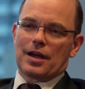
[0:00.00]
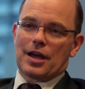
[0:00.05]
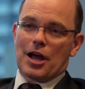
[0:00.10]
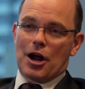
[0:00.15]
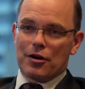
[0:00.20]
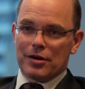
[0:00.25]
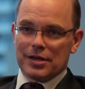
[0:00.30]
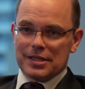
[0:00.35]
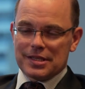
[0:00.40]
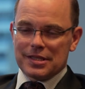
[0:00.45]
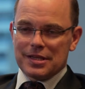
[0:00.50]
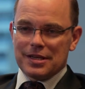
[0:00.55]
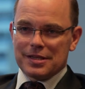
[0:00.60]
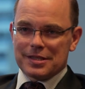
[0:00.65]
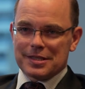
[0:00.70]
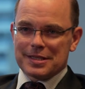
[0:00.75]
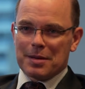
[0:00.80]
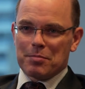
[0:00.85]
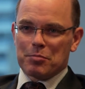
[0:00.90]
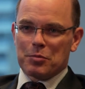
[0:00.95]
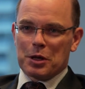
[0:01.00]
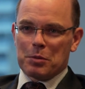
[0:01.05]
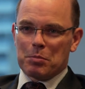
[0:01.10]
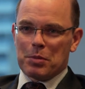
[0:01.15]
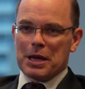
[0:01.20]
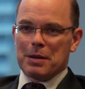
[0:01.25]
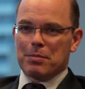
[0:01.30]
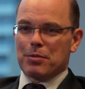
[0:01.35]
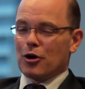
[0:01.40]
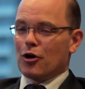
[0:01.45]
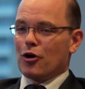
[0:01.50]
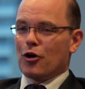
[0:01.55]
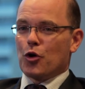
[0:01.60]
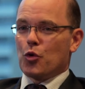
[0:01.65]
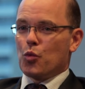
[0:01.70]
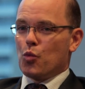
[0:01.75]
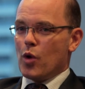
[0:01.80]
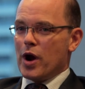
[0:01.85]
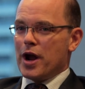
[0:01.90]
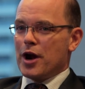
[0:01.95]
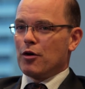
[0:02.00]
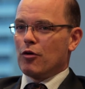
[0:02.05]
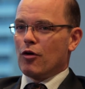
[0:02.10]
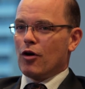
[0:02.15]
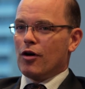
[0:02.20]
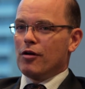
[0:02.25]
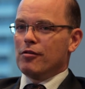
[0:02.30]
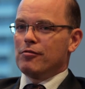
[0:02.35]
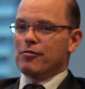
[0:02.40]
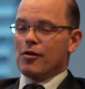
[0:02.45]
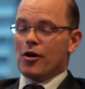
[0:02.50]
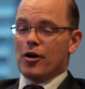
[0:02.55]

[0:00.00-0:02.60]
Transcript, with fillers: Currency is something people are aware of